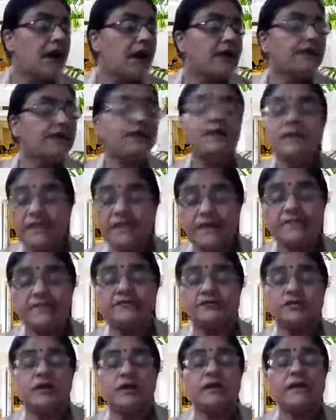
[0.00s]
I can
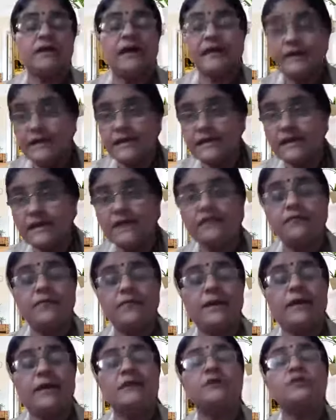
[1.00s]
give
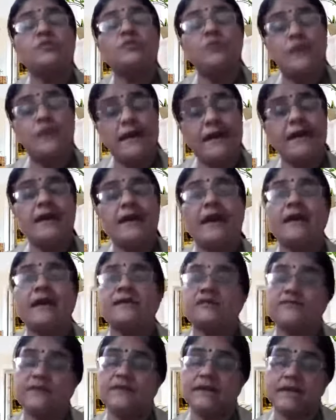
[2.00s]
blood to A
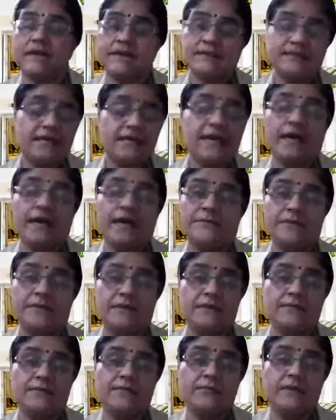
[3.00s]
as well as AB.